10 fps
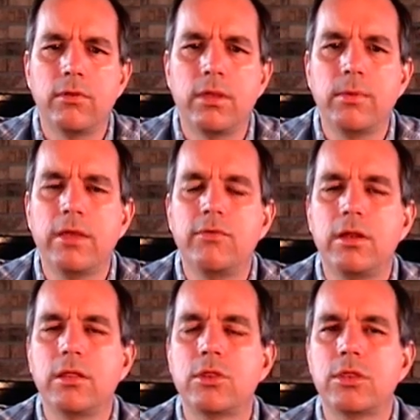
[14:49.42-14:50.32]
Let me give you
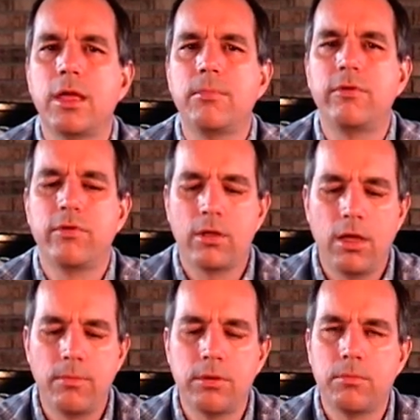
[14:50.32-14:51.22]
an example of a
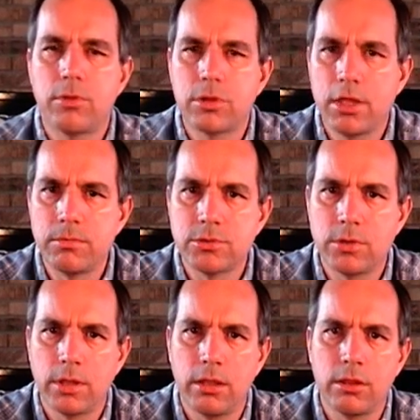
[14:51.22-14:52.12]
common
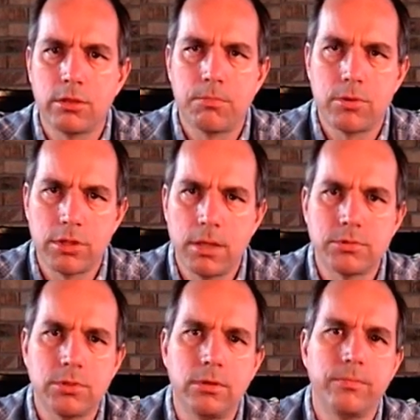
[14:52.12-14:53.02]

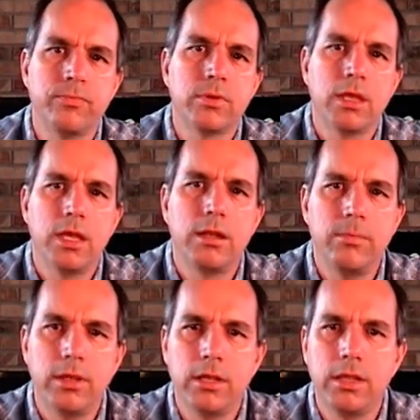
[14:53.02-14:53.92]
perceptual
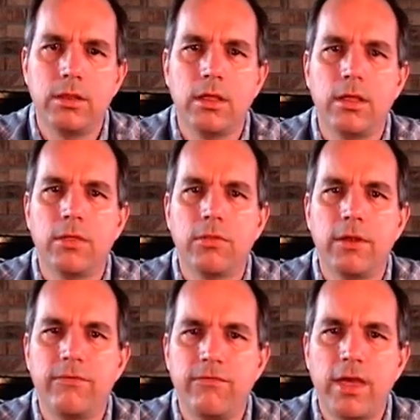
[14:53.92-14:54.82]
inability that
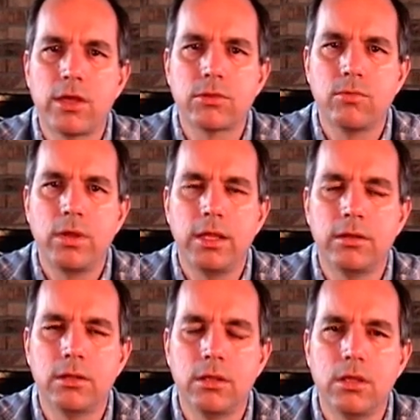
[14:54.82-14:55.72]
affects reading.
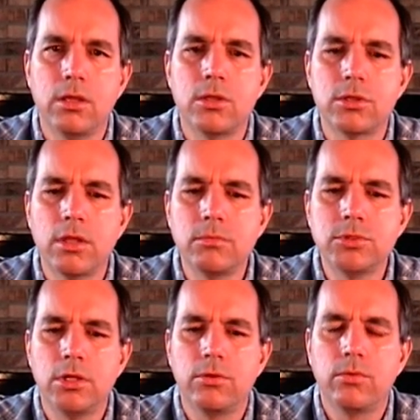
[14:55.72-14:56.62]
Some
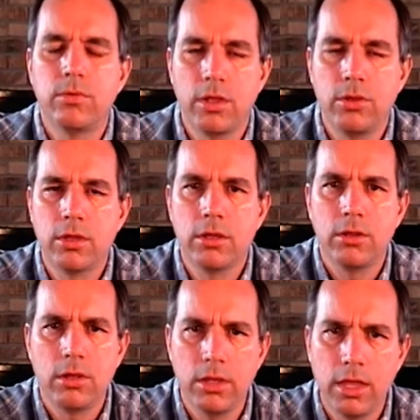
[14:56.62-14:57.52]
children, when they look at
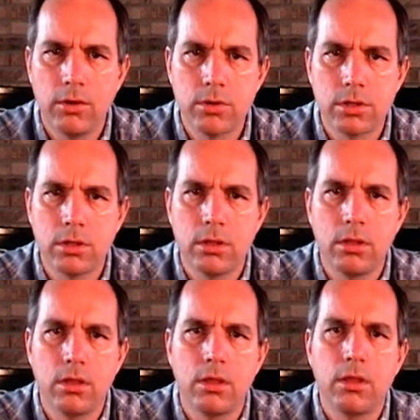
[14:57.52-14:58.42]
letters,
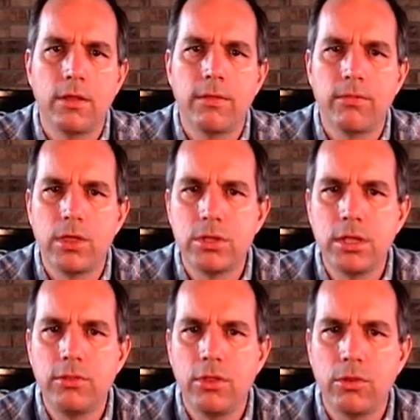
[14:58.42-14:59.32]
they
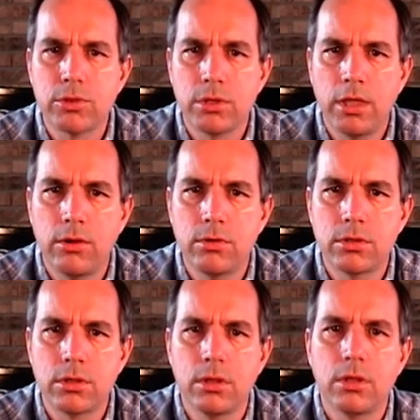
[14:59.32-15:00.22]
see those
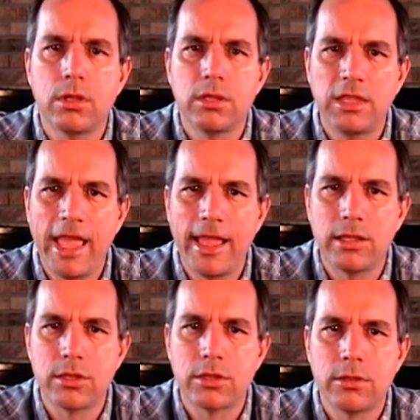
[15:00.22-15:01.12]
letters
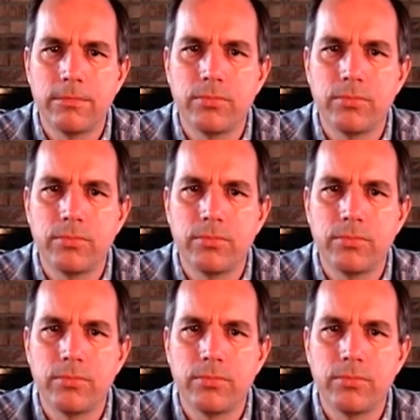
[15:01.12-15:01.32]
dance.